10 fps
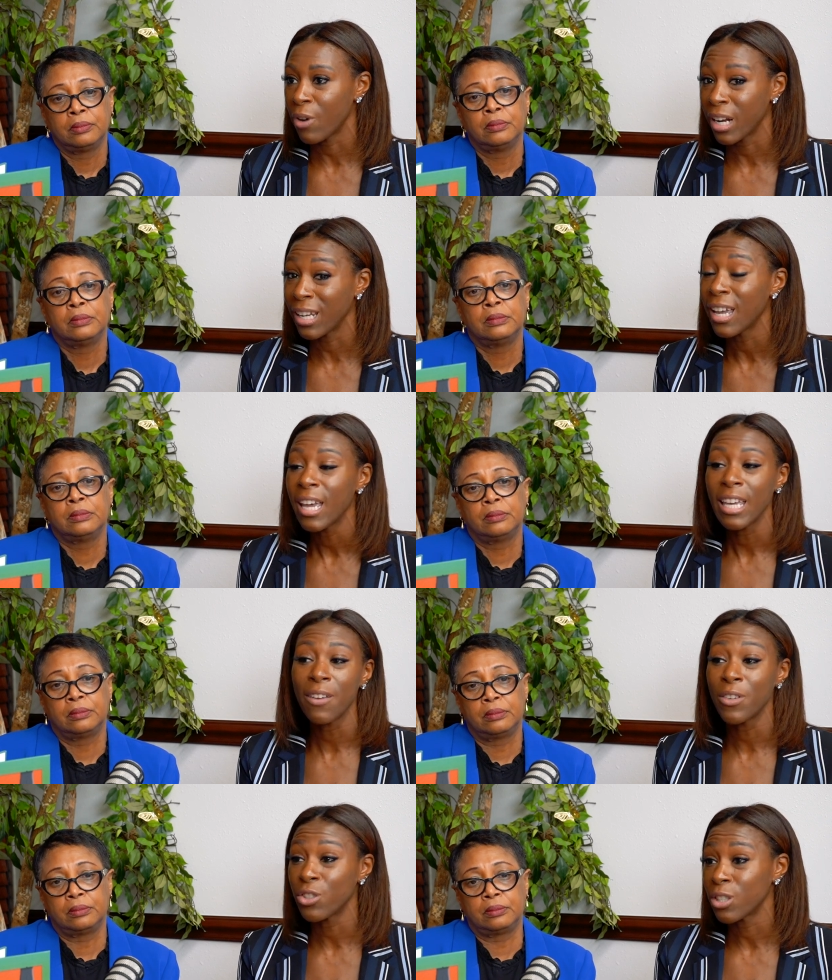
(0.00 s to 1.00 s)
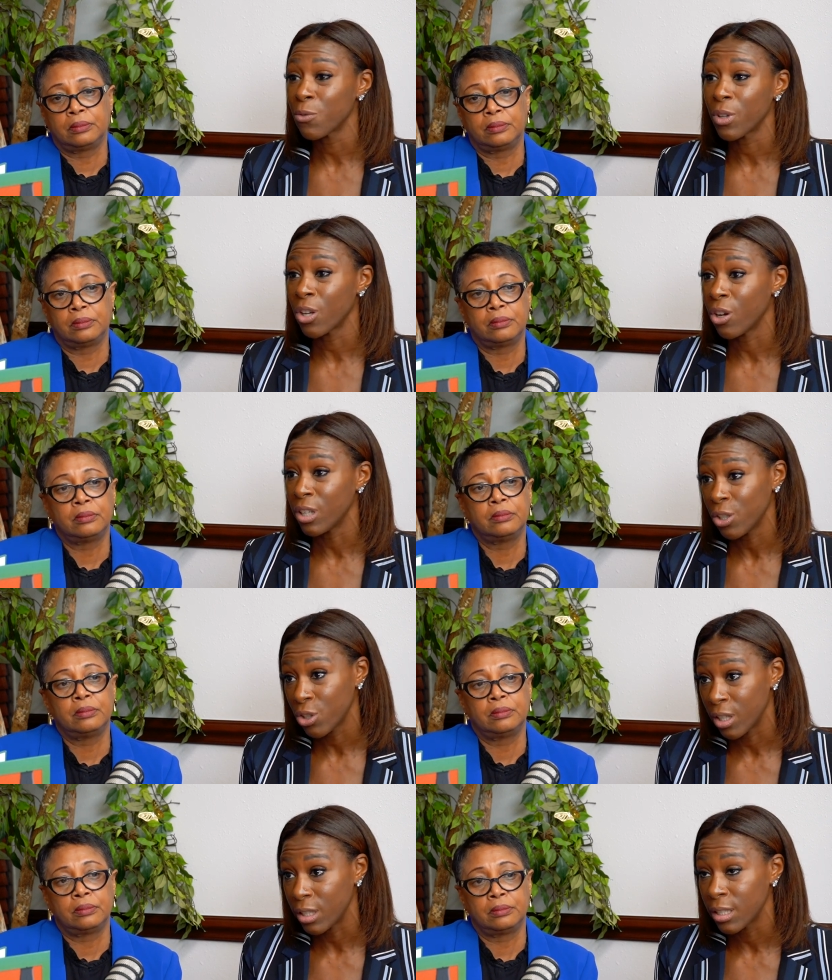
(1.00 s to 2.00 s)
Speaker 1: ready, even just for the
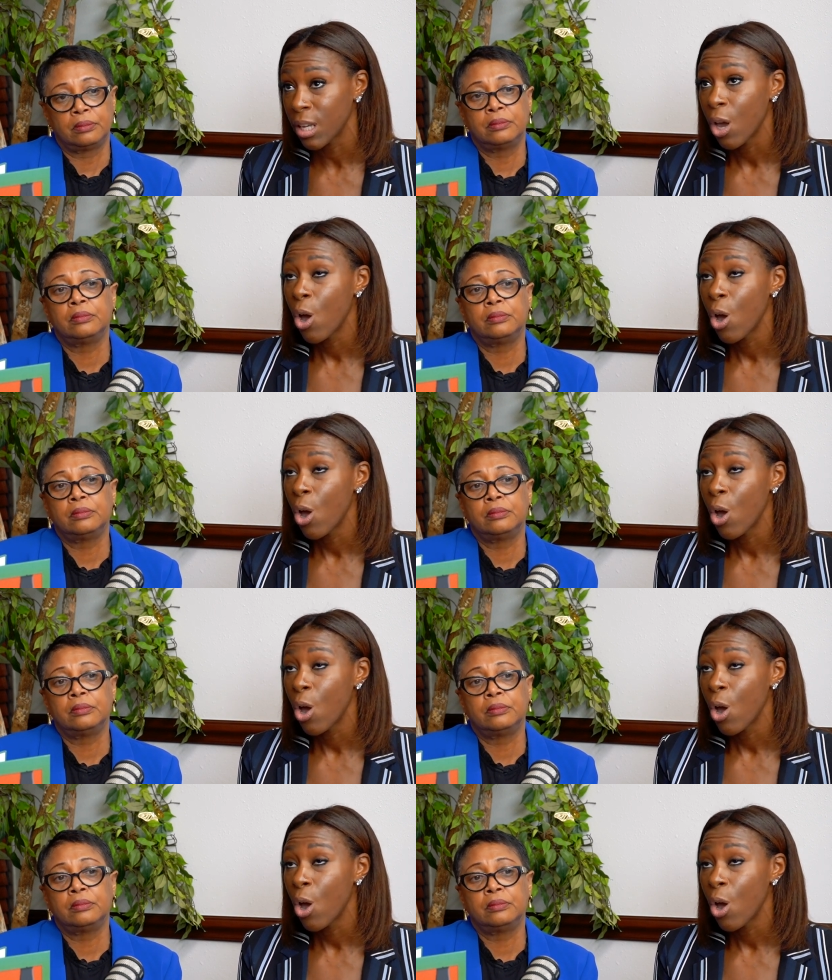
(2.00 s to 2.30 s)
auditions.